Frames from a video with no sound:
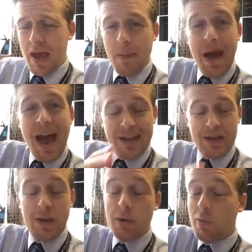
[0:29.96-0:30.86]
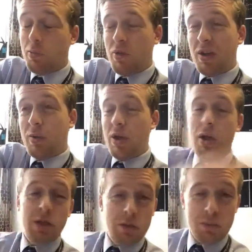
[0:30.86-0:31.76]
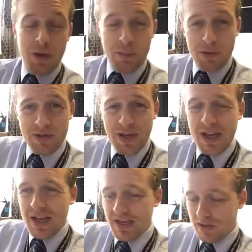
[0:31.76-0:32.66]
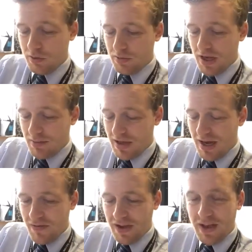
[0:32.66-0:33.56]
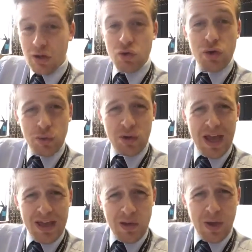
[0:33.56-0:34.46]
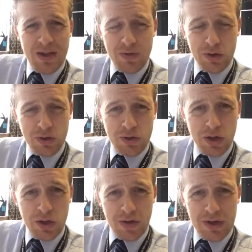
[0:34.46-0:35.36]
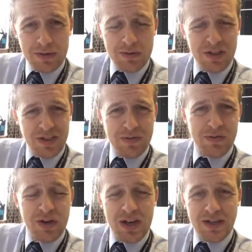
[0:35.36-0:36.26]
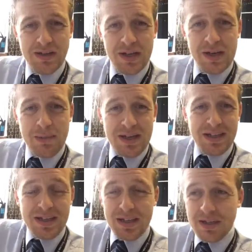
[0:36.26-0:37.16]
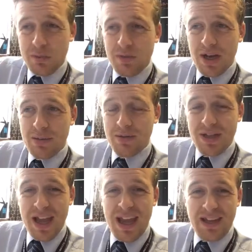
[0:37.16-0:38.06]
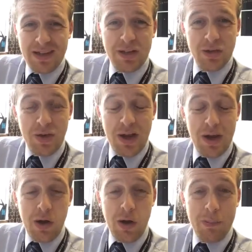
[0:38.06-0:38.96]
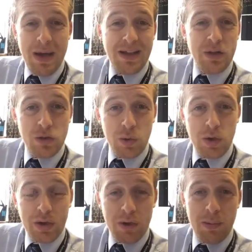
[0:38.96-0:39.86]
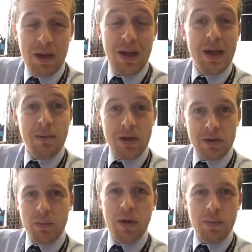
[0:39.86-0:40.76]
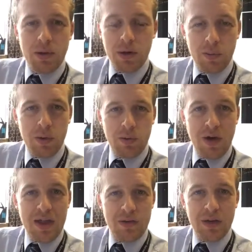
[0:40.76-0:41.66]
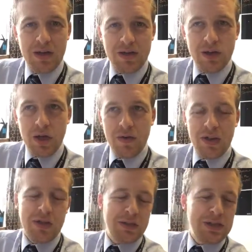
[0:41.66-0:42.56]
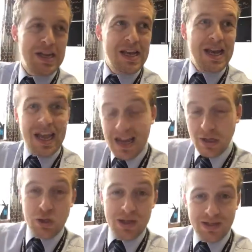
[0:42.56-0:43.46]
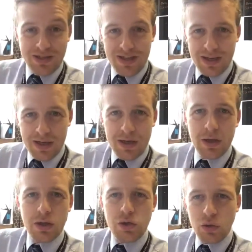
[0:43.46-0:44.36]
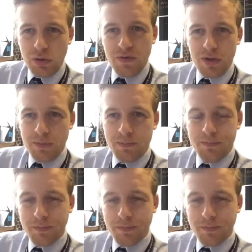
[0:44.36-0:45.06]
Um, and one thing with all newspapers is sometimes they never let the truth get in the way of a good story. It's a little phrase. Basically, sometimes they exaggerate or bend the truth a little bit because people would rather read a story that's interesting than truthful.